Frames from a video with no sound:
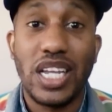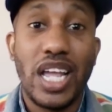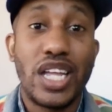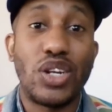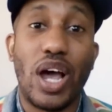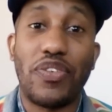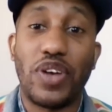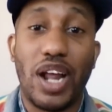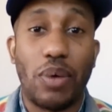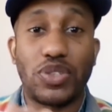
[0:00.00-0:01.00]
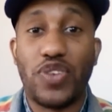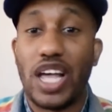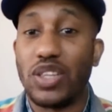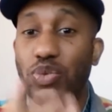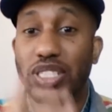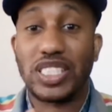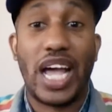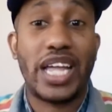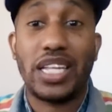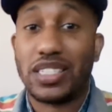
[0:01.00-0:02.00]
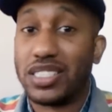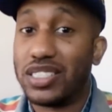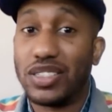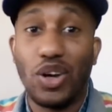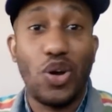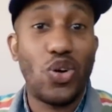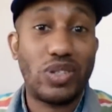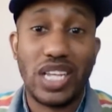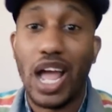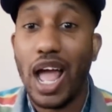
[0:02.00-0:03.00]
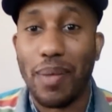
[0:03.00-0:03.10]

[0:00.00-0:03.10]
You know, I, I was following science the whole time.